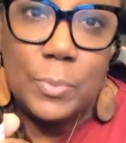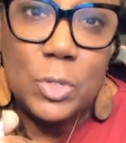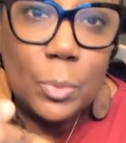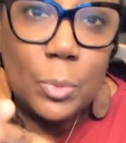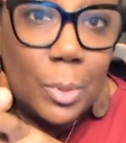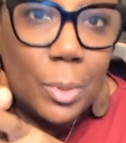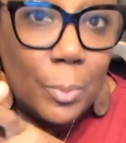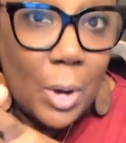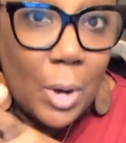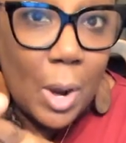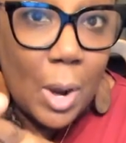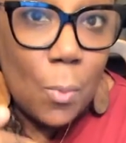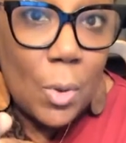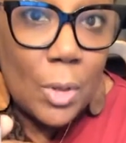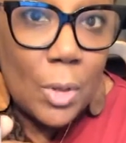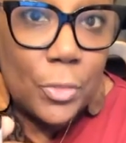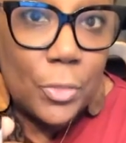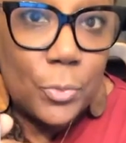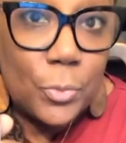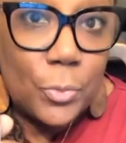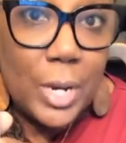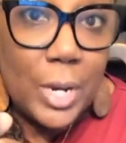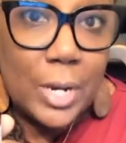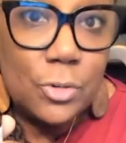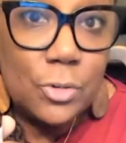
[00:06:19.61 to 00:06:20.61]
And remember, I want
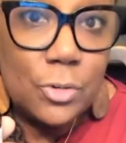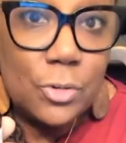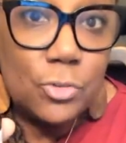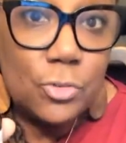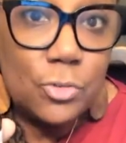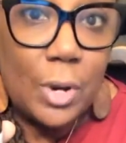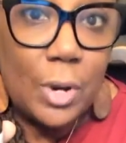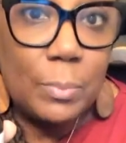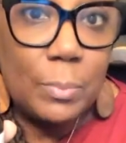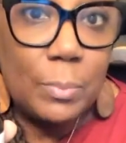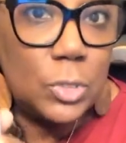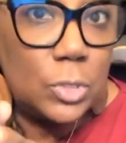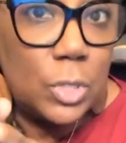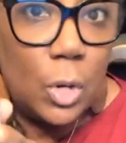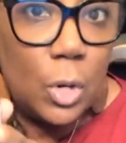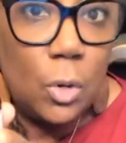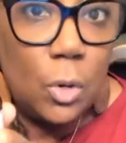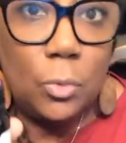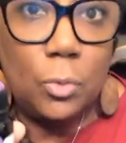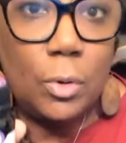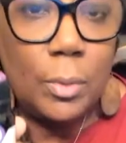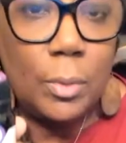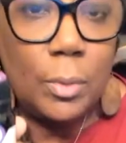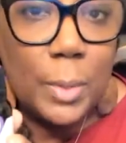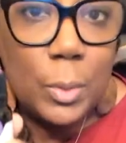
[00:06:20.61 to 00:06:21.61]
300 drops
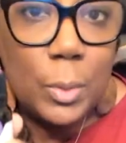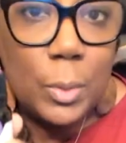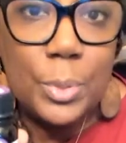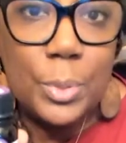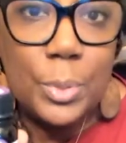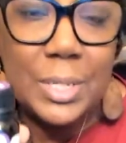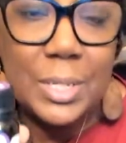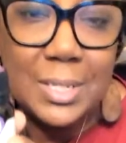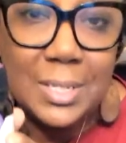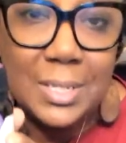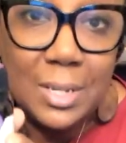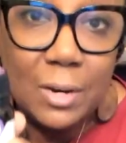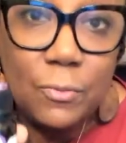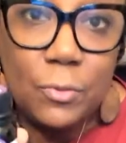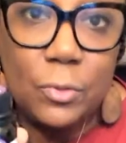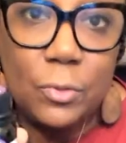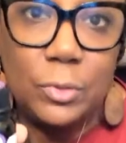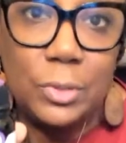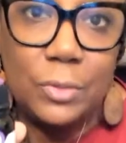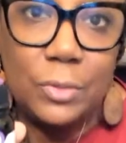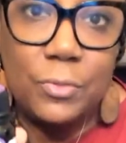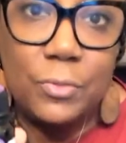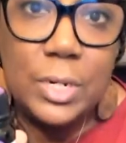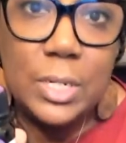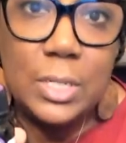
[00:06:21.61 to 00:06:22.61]
total. I'm going to put several
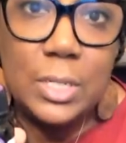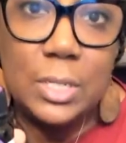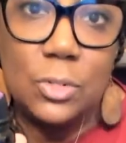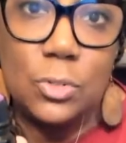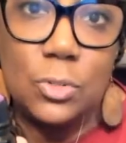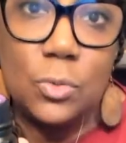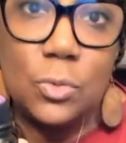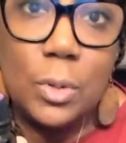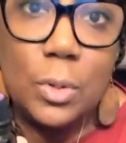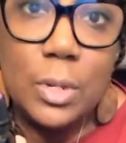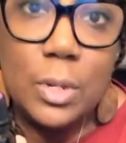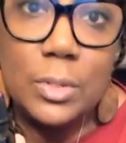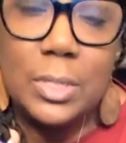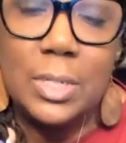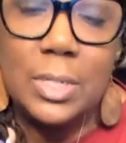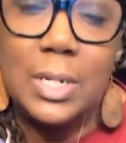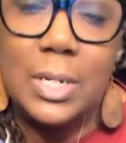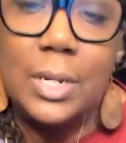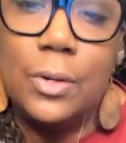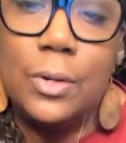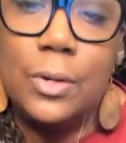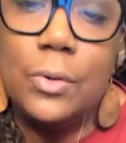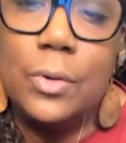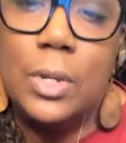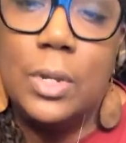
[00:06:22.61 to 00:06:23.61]
different essential oils in
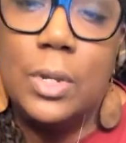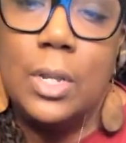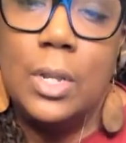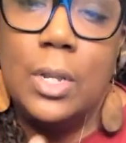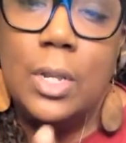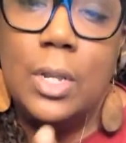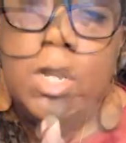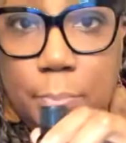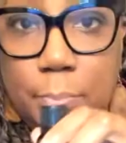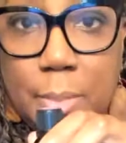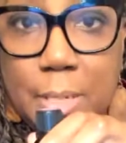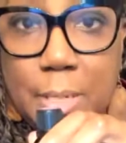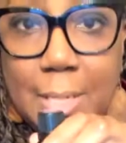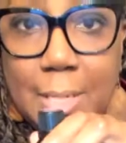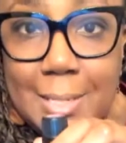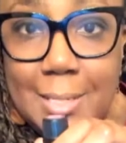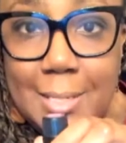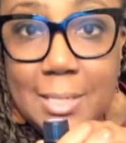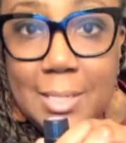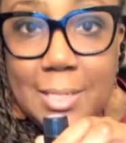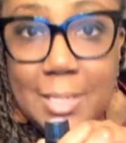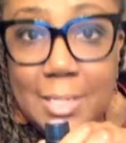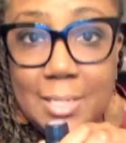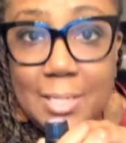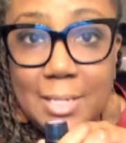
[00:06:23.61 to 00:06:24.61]
here
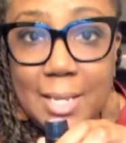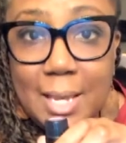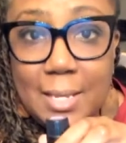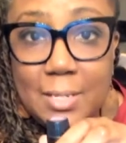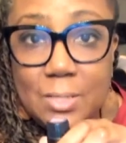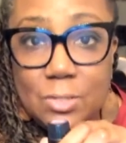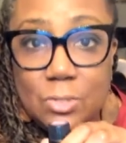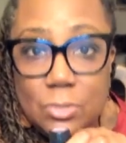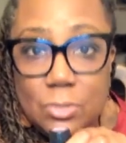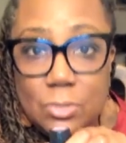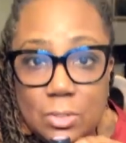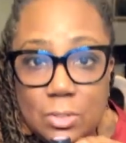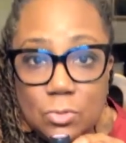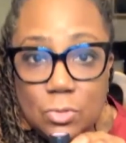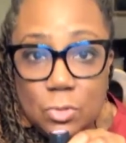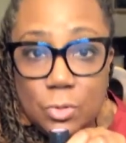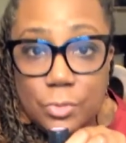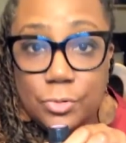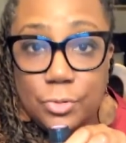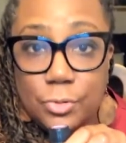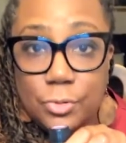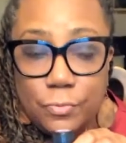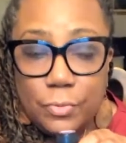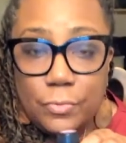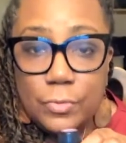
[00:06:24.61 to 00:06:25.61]
because this has the
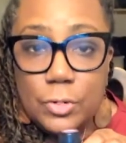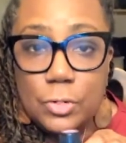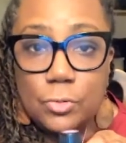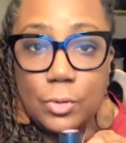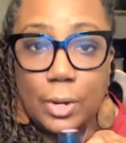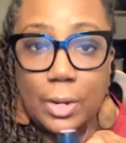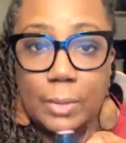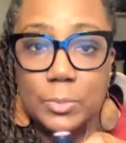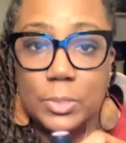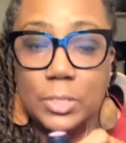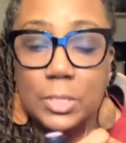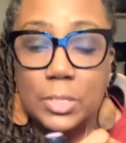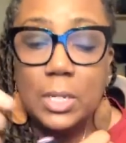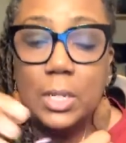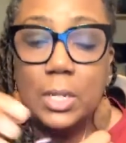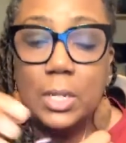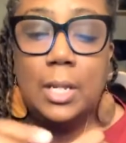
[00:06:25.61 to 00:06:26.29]
250 drops.